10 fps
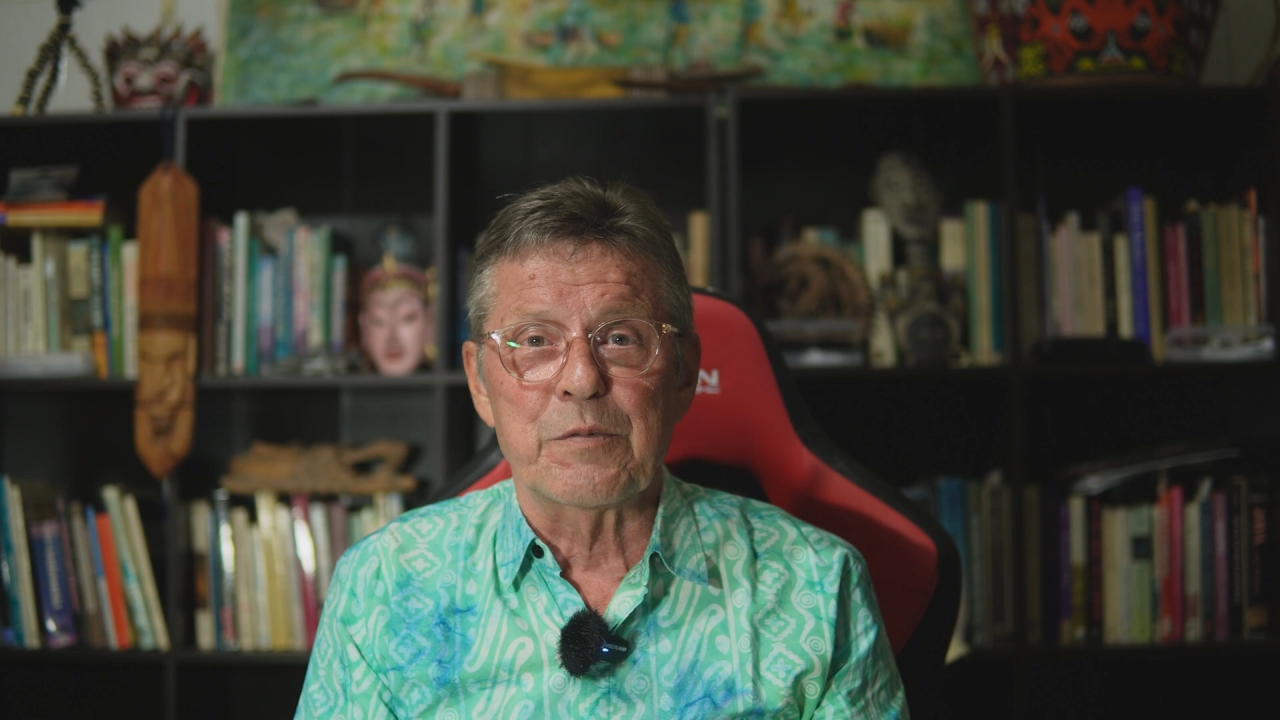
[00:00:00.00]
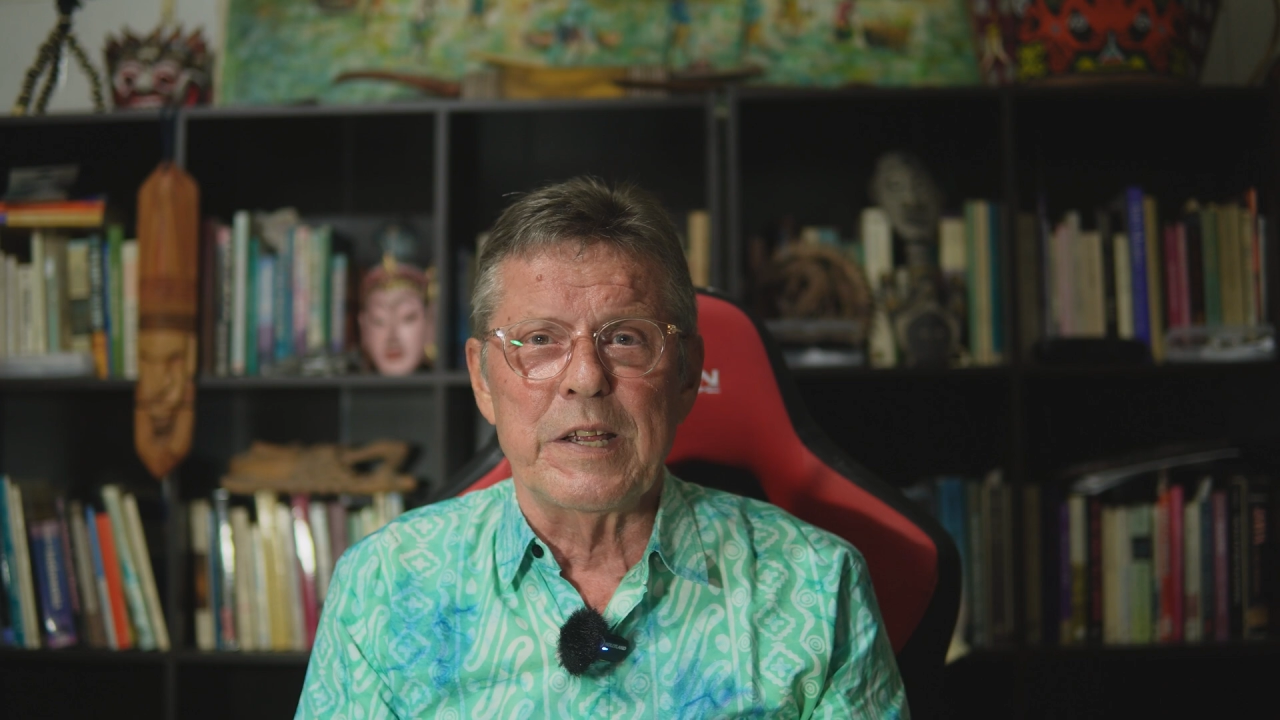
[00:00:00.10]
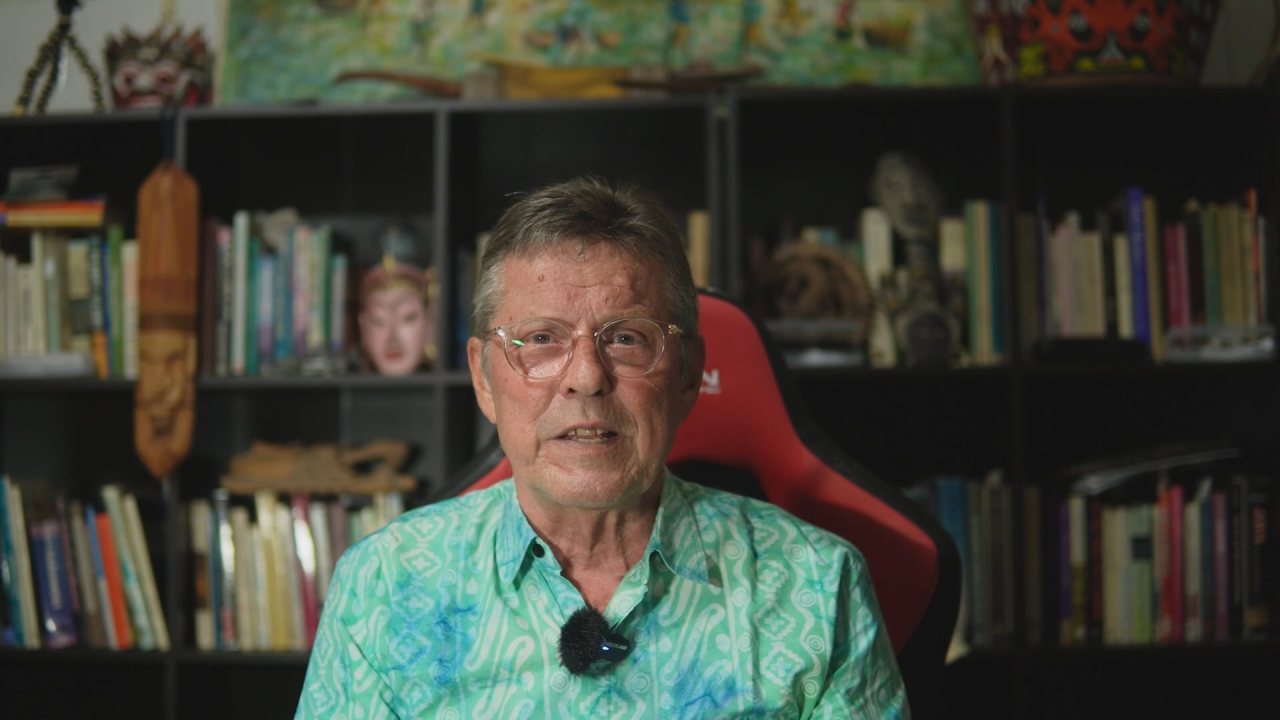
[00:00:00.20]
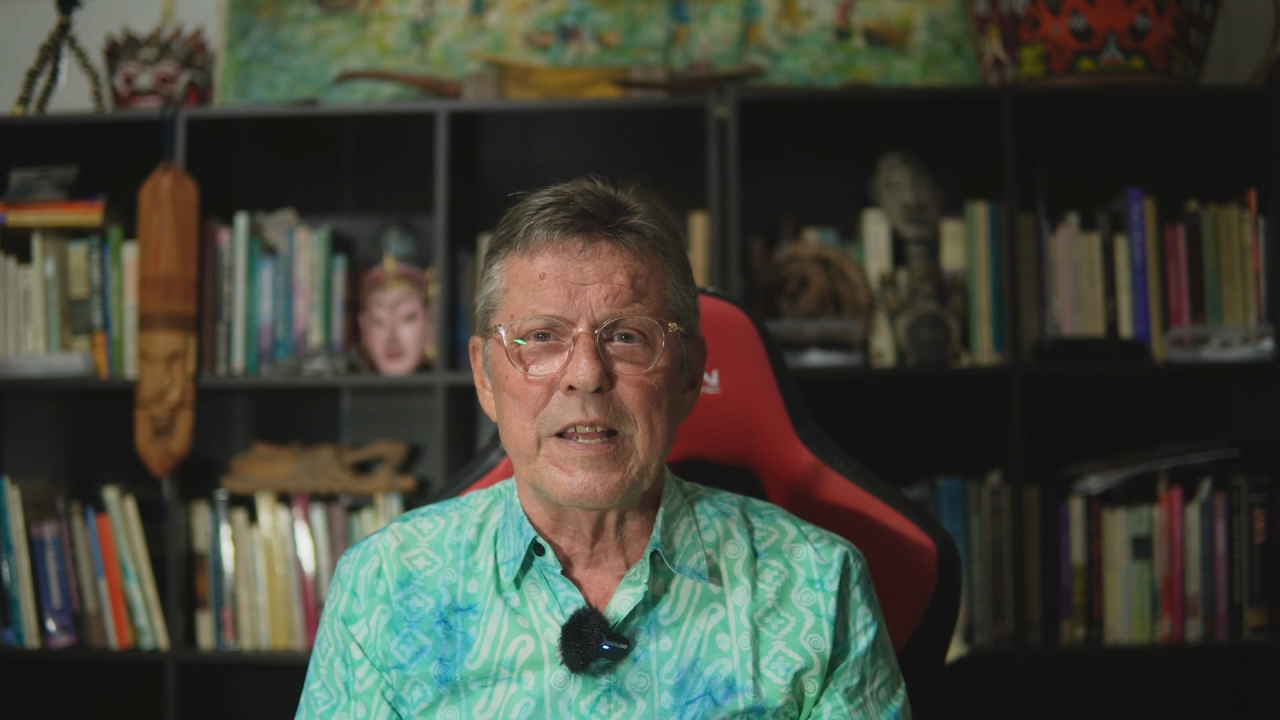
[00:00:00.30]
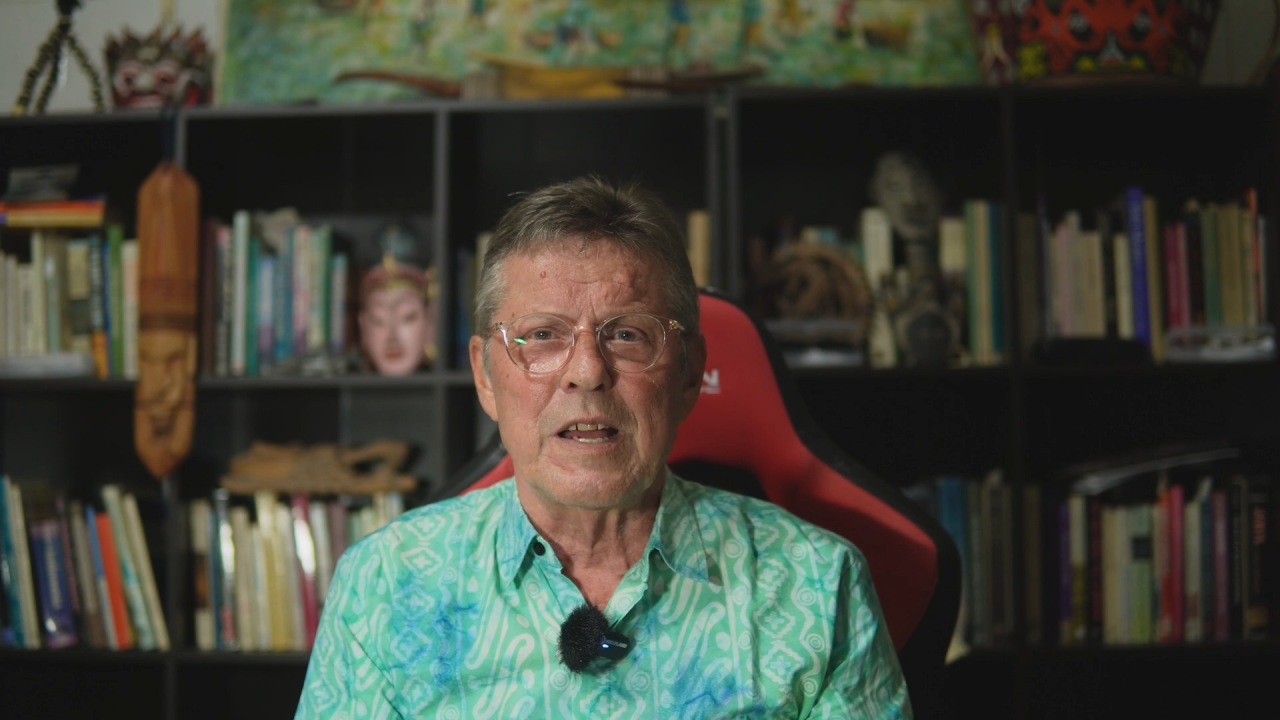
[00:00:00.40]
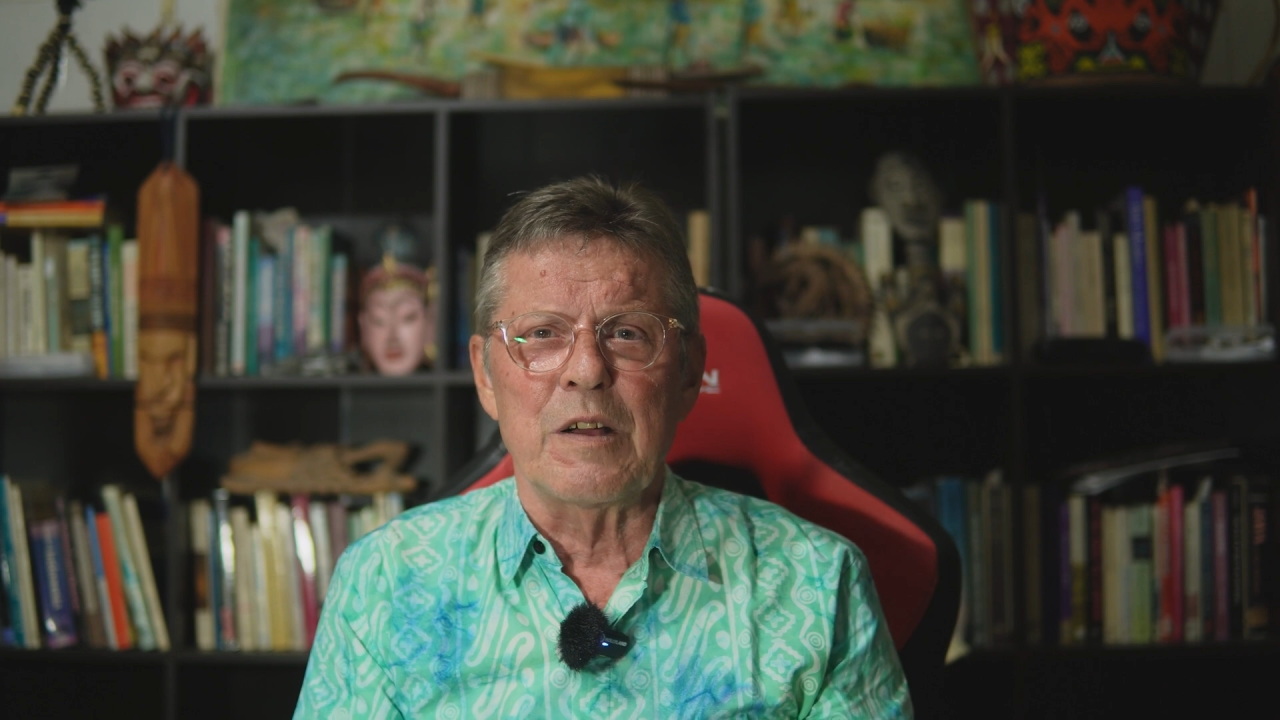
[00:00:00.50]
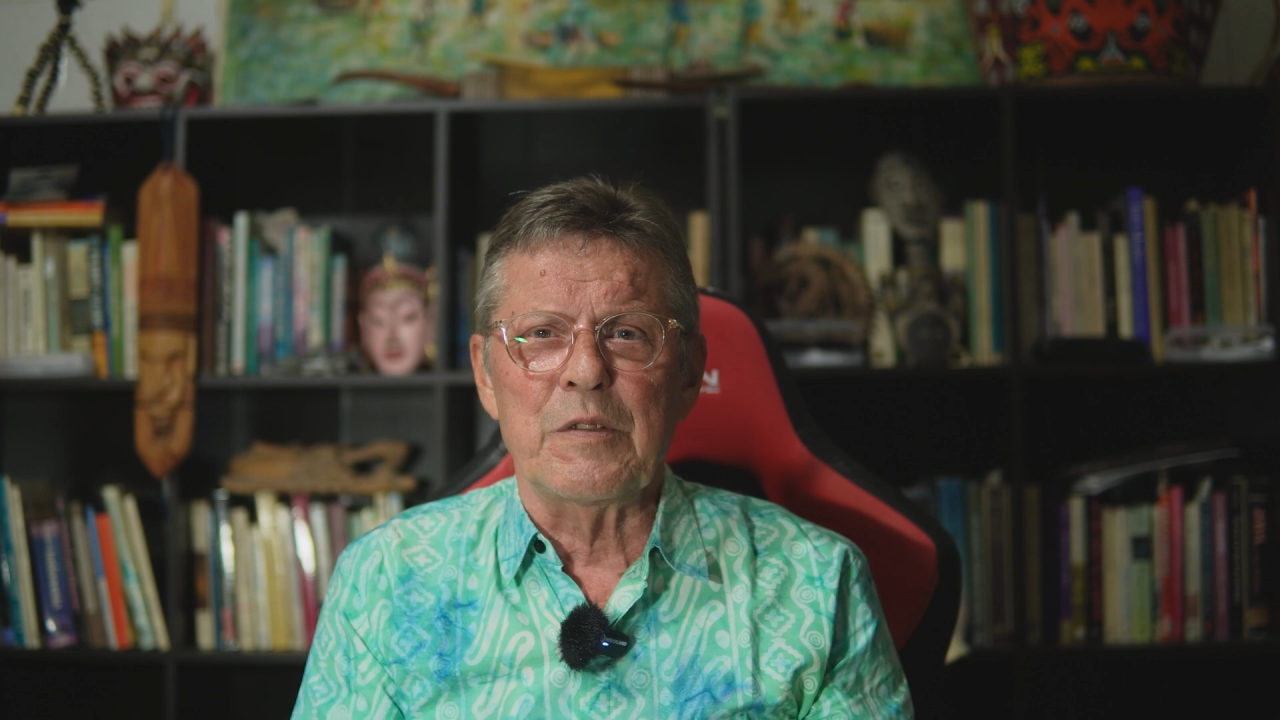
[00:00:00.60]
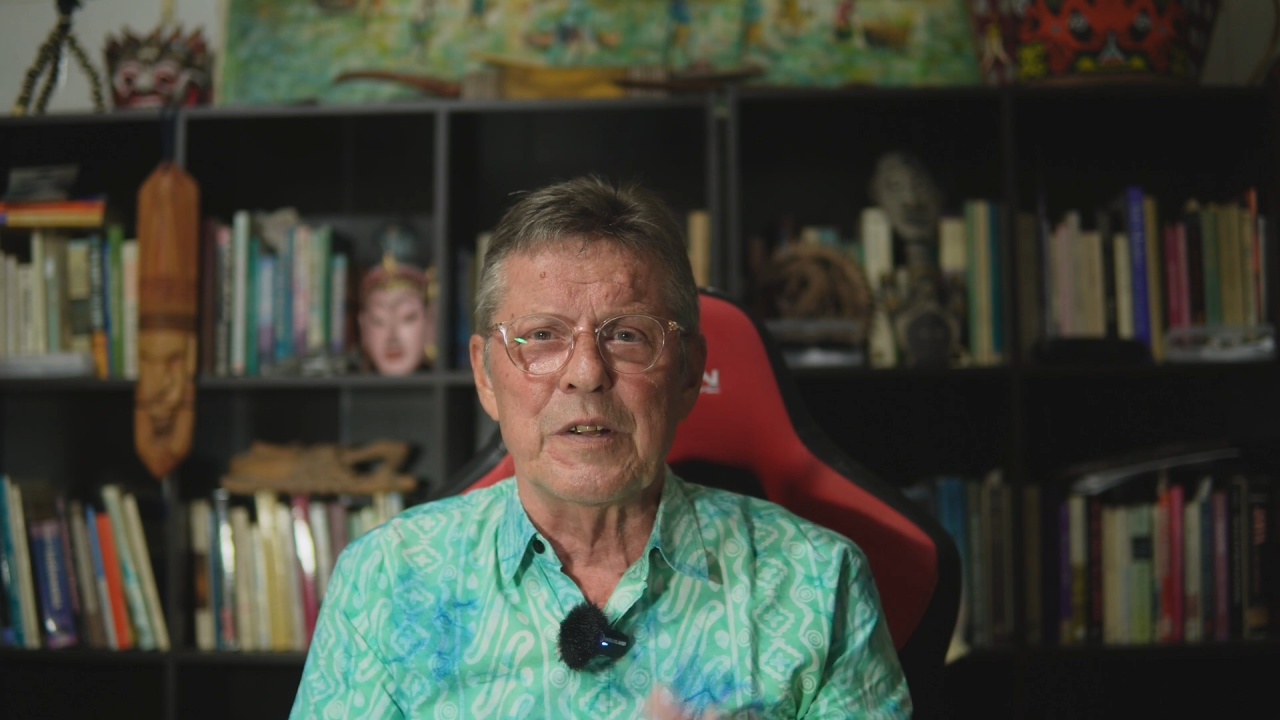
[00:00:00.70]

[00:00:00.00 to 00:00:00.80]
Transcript: Right now,